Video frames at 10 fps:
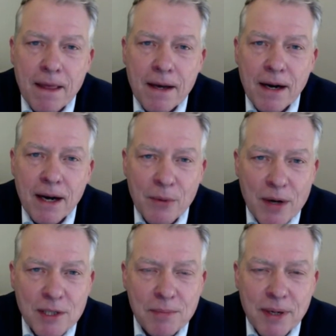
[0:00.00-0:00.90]
I
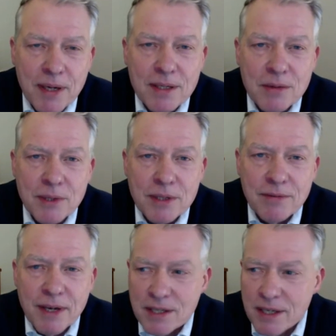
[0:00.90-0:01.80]
wrote a piece which
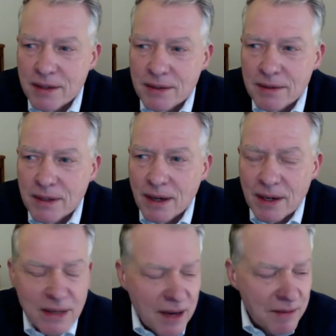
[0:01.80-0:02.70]
eventually I
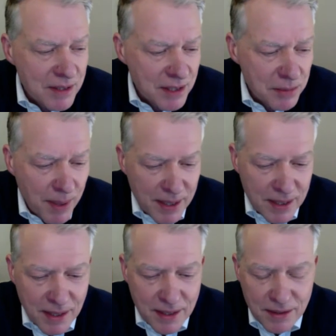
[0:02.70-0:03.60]
gave it to the Specky, and
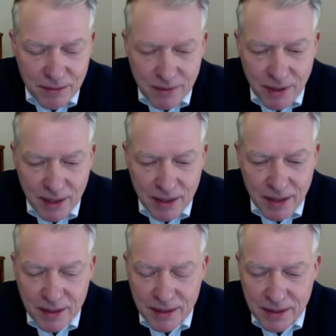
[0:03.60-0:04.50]
they didn't run it,
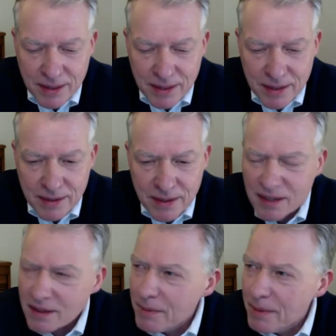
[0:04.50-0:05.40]
and I
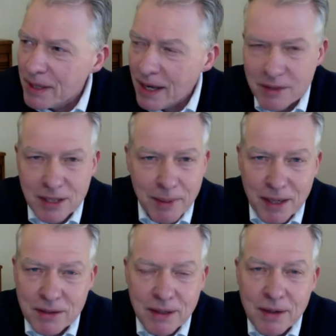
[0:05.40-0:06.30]
can't remember, we gave it to someone
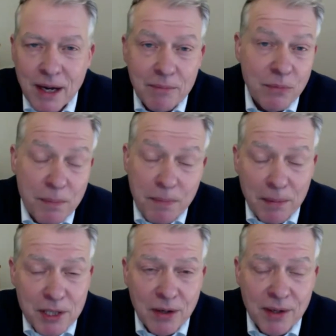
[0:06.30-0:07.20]
else, and we
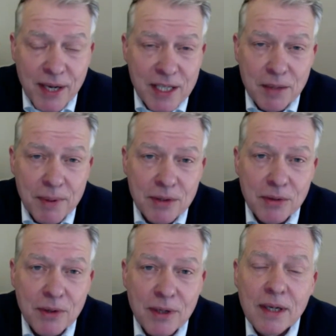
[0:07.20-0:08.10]
published it on SDP
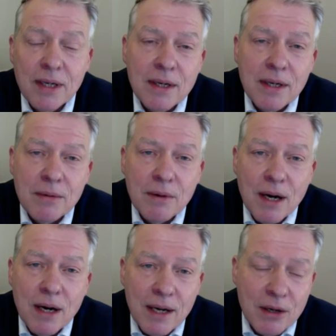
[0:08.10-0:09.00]
Talk,
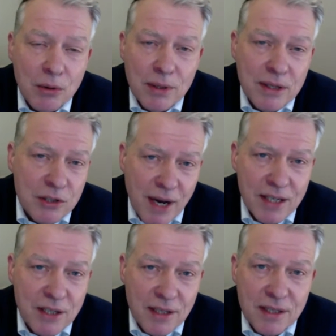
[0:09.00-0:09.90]
and I called it The
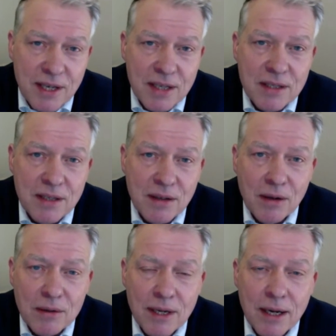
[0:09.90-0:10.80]
Tragic Necessity of the
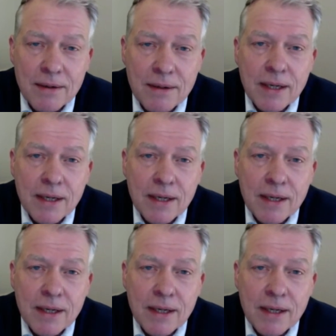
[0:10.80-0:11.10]
Lockdown.